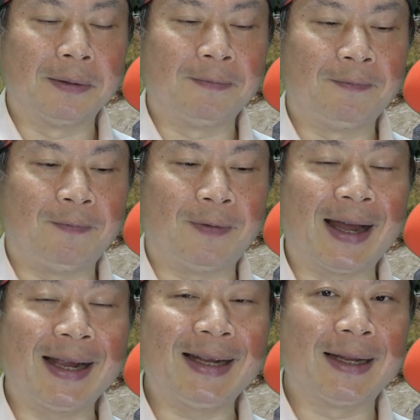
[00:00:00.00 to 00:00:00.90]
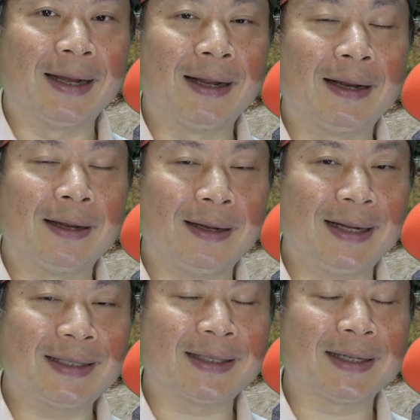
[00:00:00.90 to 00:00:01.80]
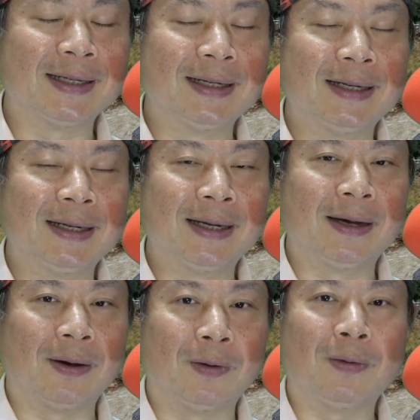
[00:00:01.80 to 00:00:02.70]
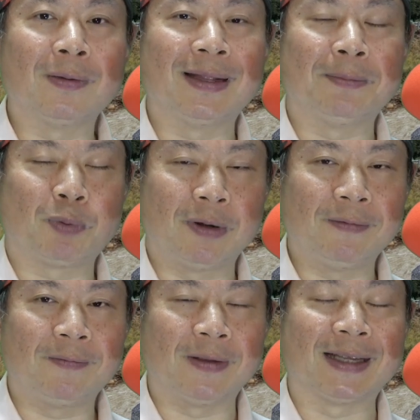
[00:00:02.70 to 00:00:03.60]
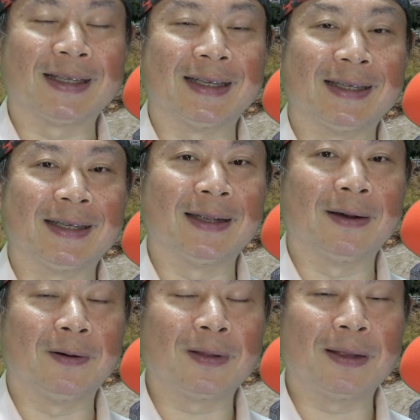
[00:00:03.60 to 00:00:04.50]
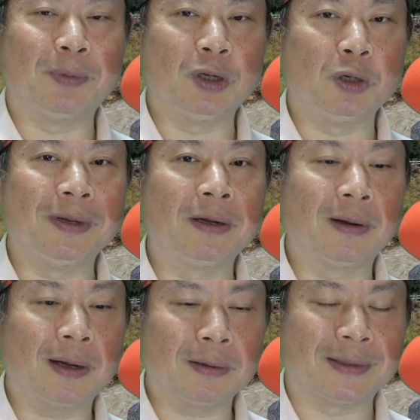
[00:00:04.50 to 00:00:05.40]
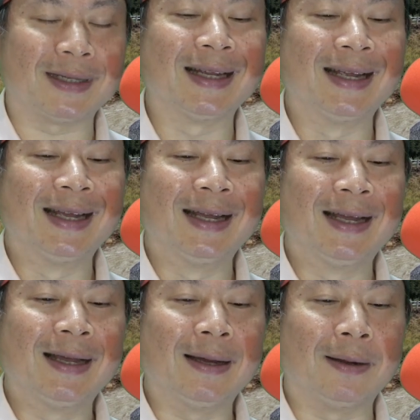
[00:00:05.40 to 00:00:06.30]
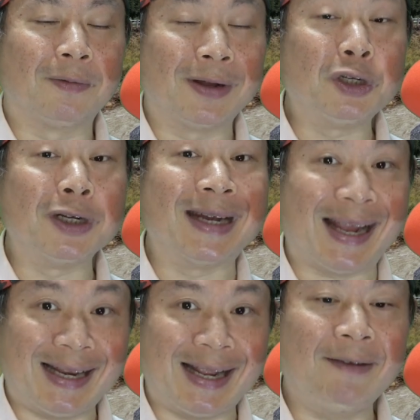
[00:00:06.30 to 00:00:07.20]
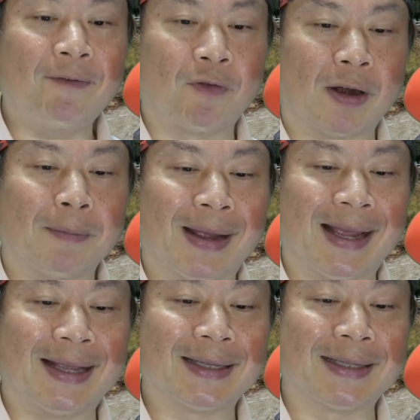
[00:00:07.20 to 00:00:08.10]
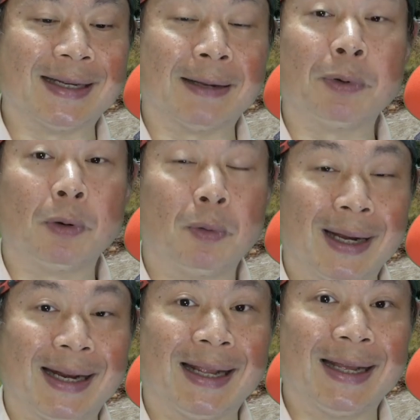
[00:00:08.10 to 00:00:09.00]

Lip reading: find list all the prefixes, all the BGP routes originating from AS number 1.